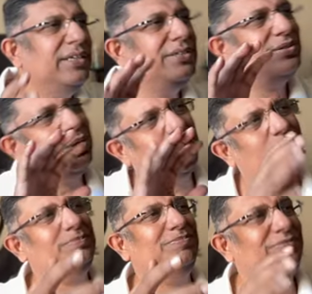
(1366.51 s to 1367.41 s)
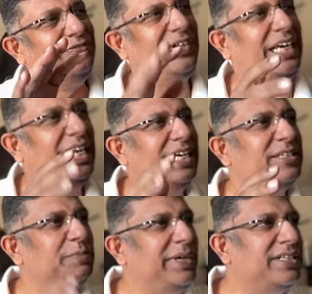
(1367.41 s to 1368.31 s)
So fielding
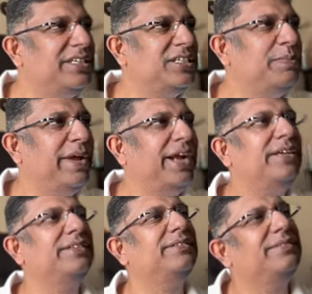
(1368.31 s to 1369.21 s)
is a bit suspect.